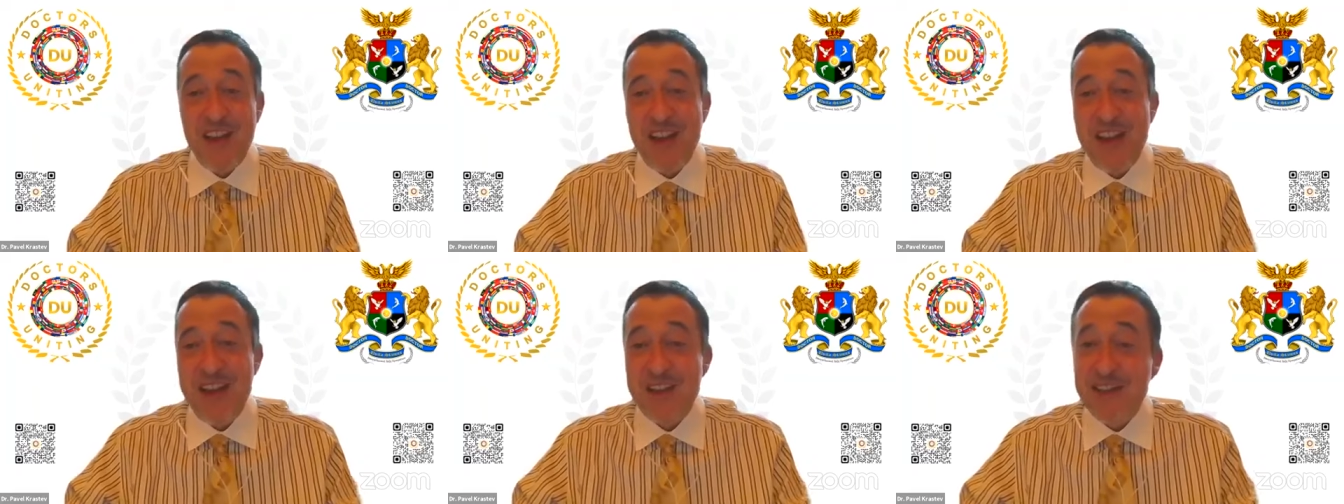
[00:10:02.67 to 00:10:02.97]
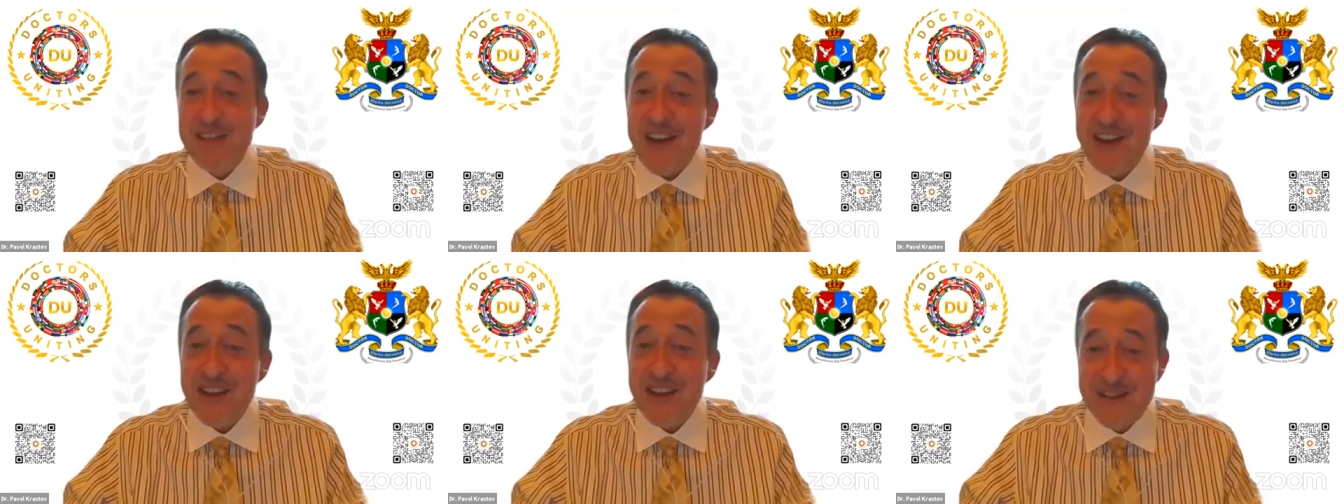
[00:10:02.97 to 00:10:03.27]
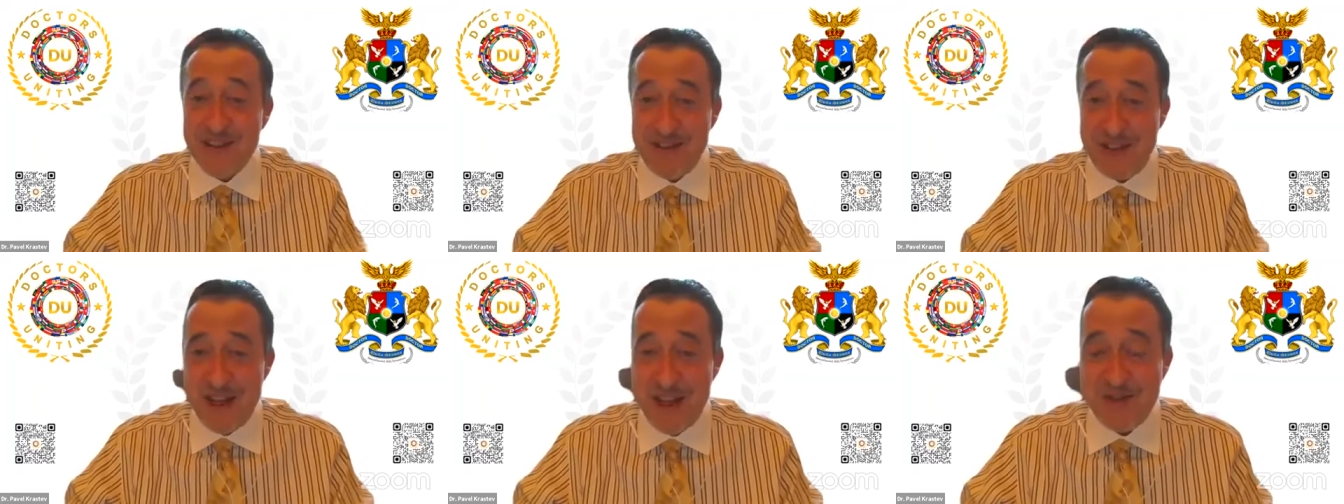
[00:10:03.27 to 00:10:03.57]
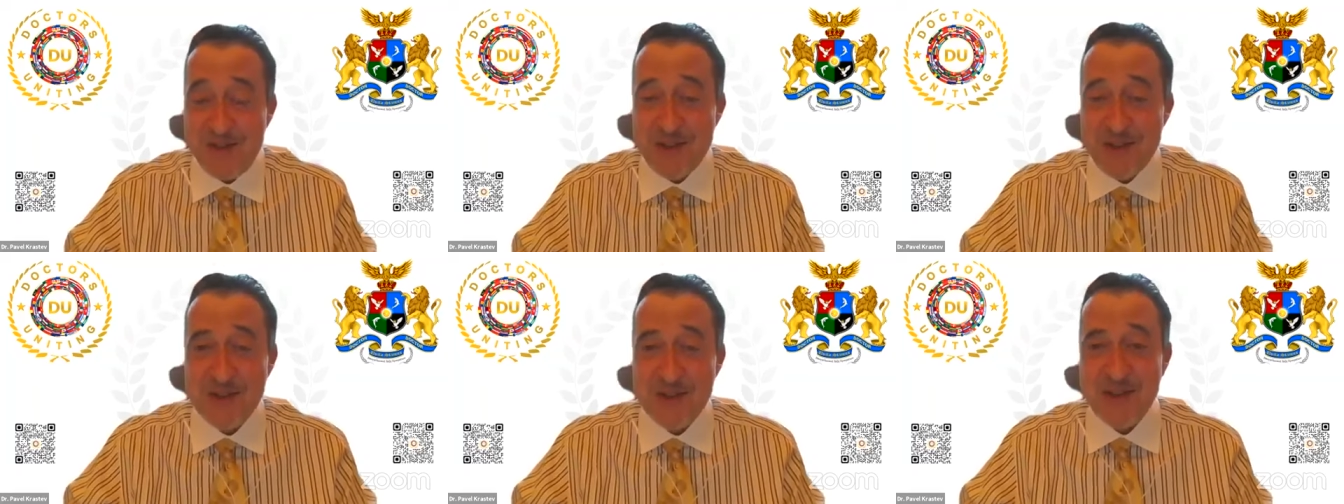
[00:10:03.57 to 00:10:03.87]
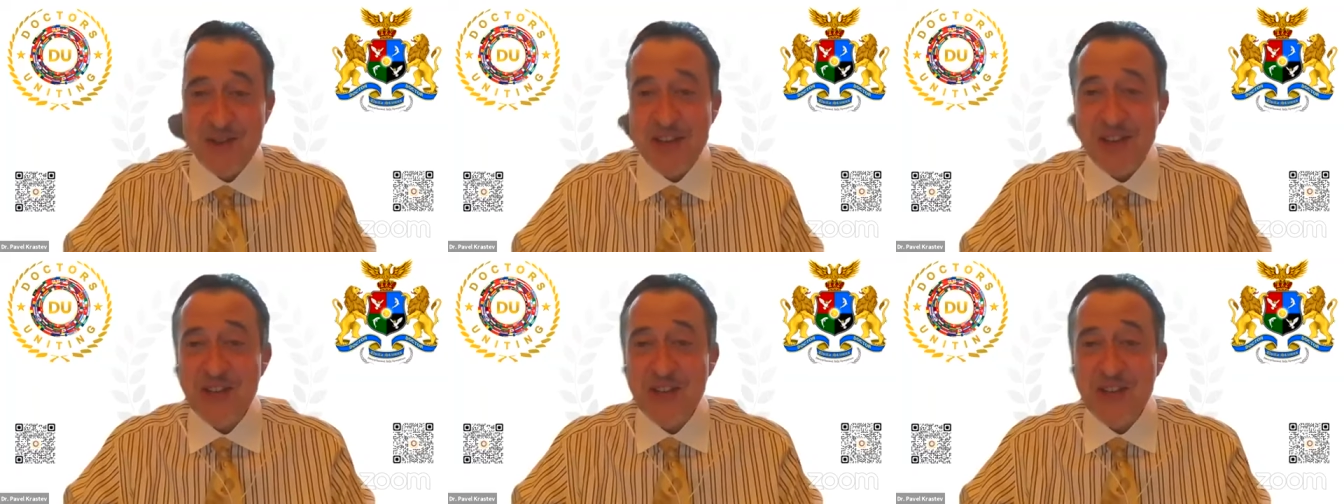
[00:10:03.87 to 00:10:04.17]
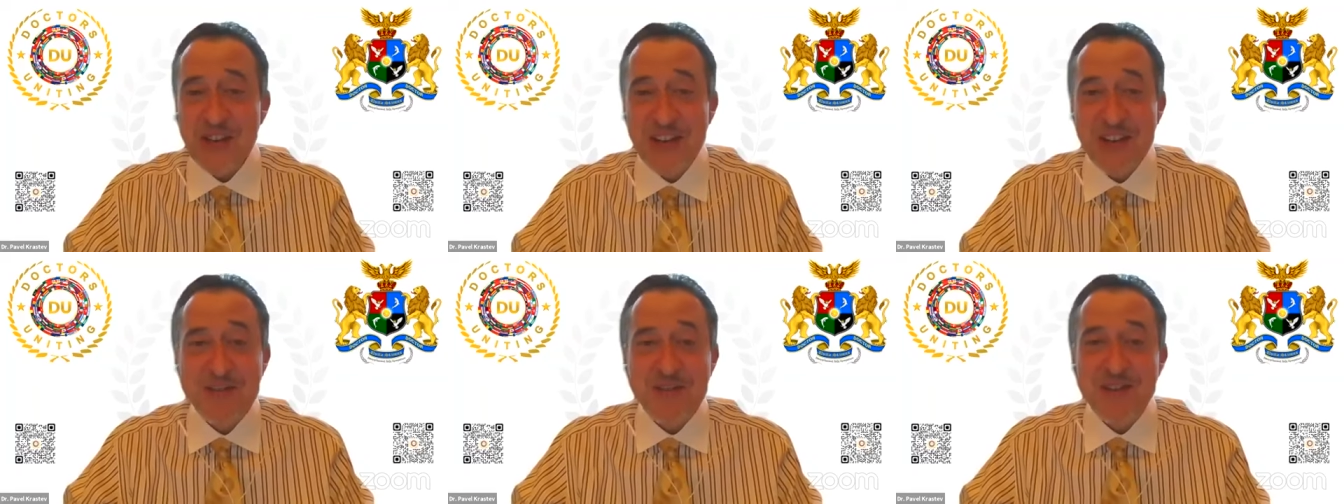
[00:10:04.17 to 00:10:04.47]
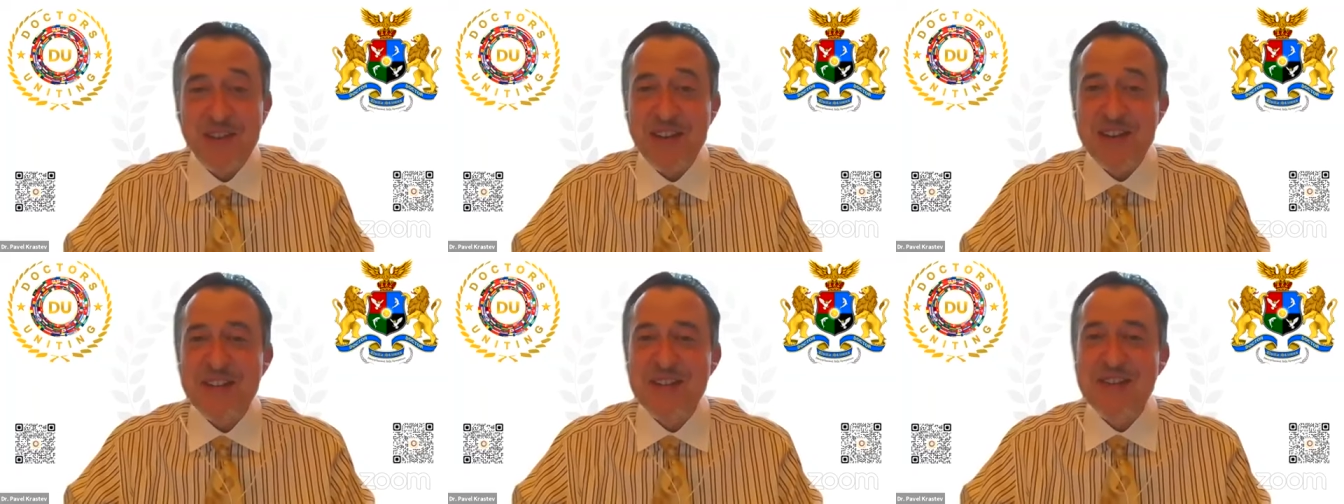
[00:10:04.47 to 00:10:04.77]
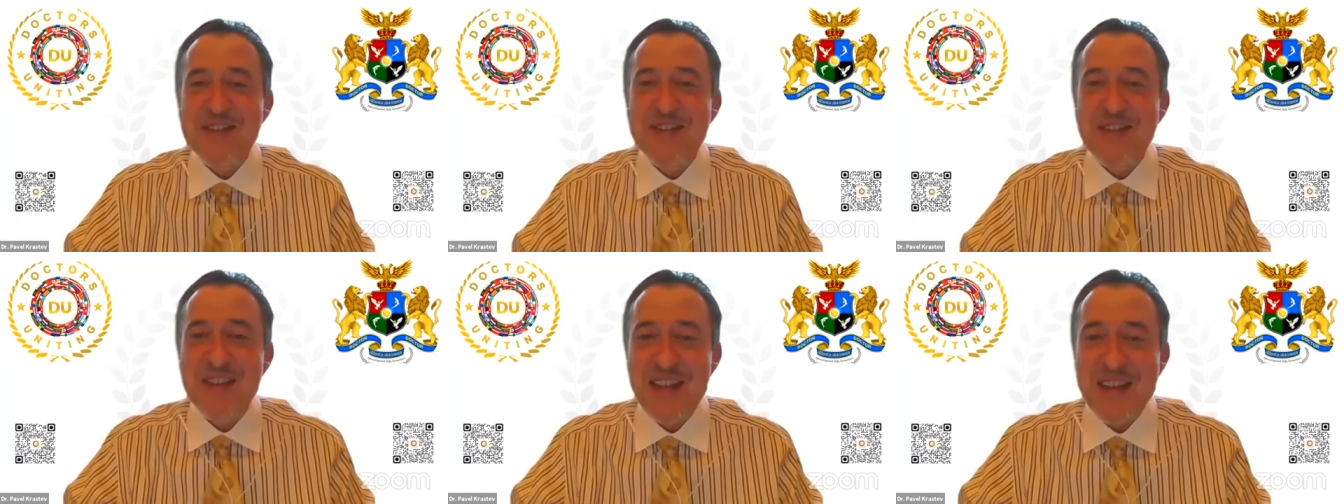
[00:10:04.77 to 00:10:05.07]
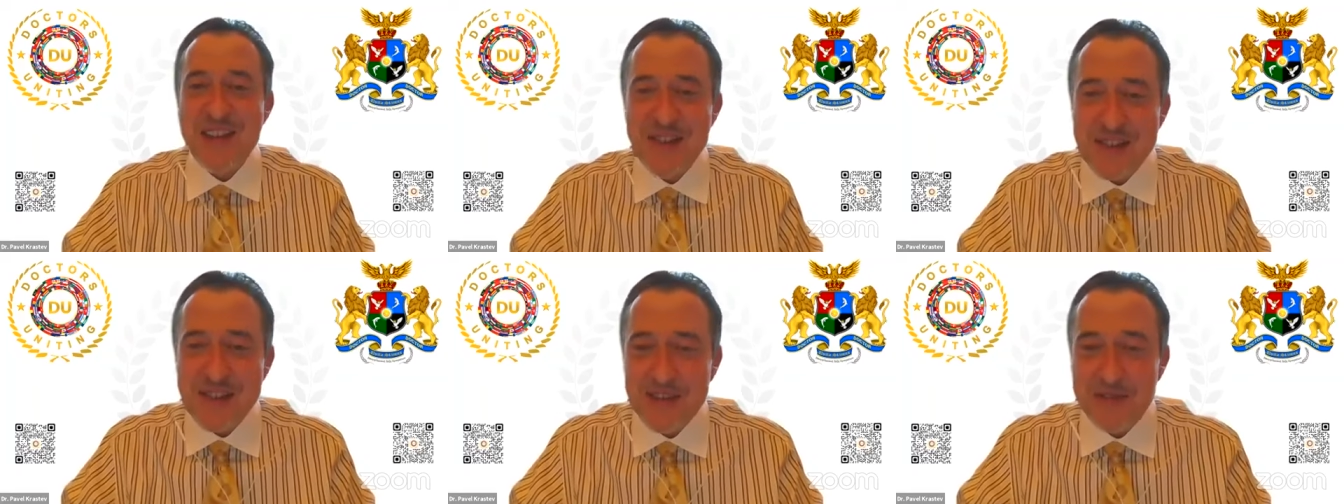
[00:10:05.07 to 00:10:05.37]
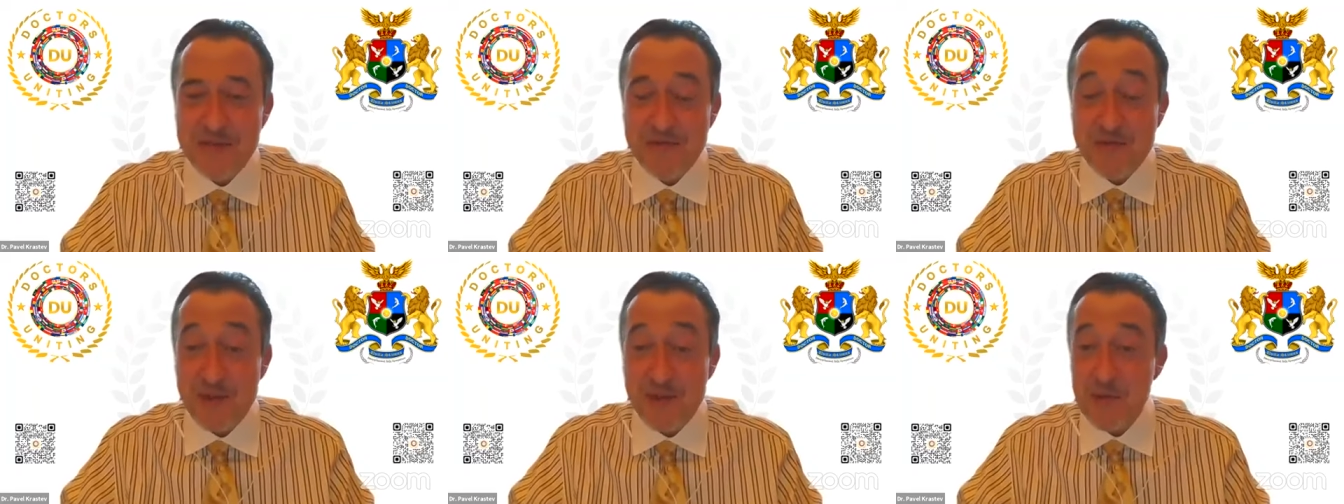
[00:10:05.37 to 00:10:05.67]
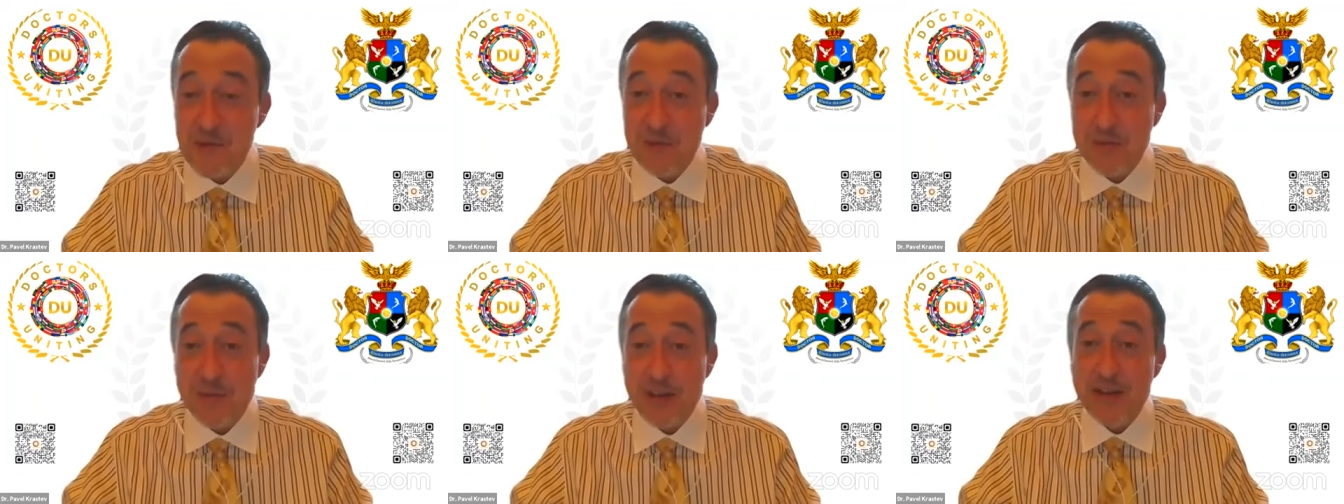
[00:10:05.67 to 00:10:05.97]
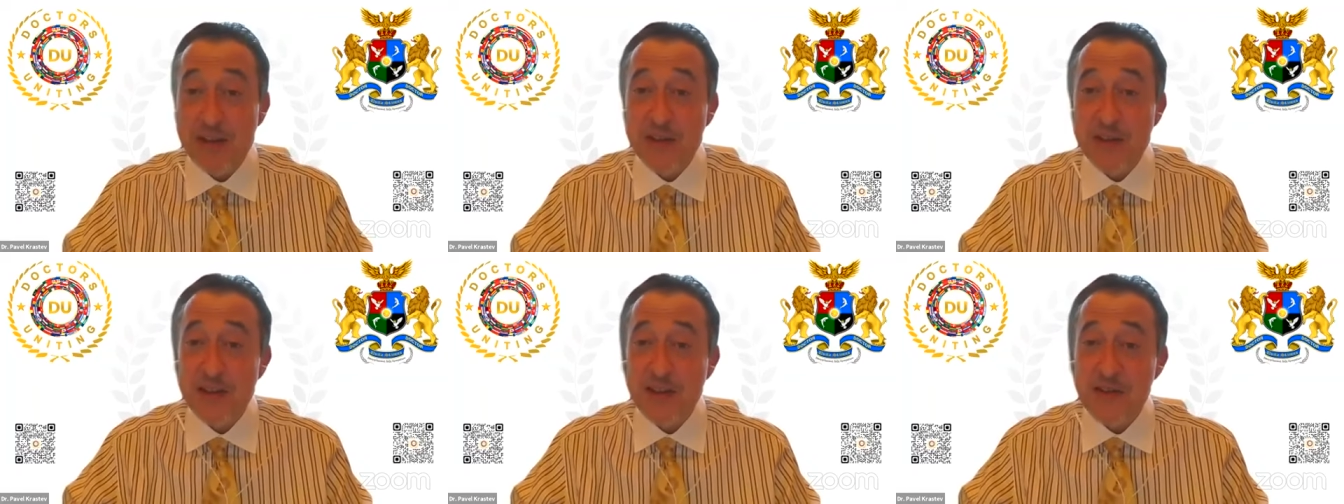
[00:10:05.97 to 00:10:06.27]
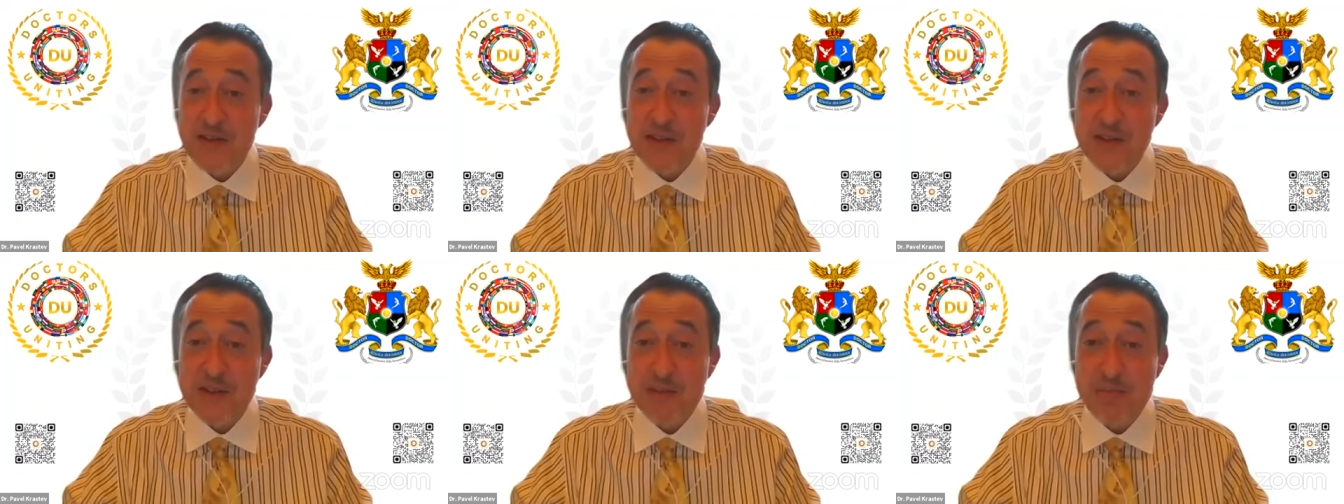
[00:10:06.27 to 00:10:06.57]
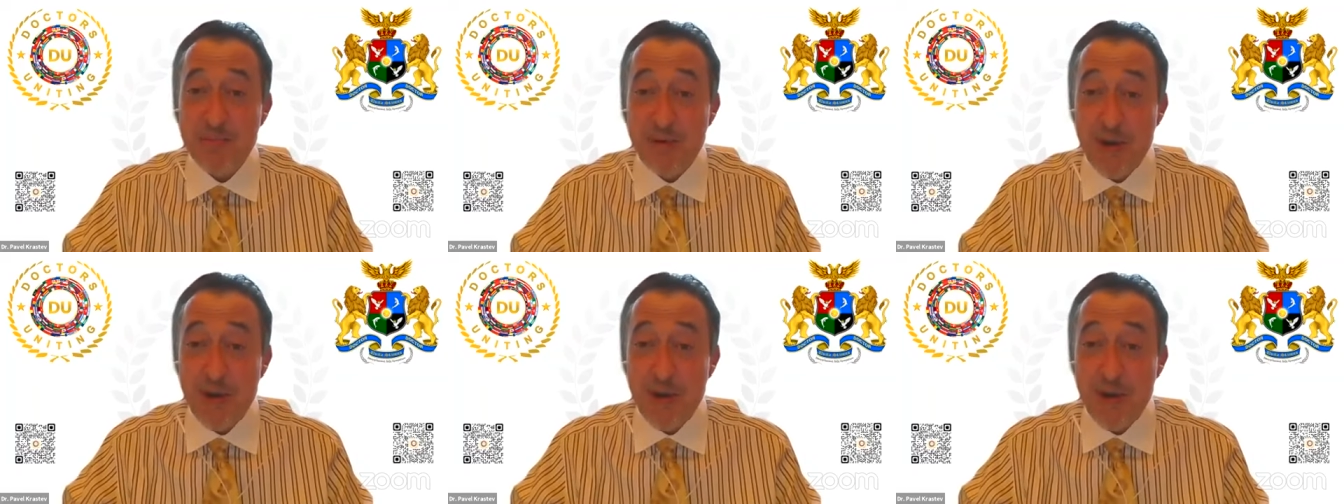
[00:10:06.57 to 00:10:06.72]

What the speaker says: And Dr. Davis does have an extensive resume that's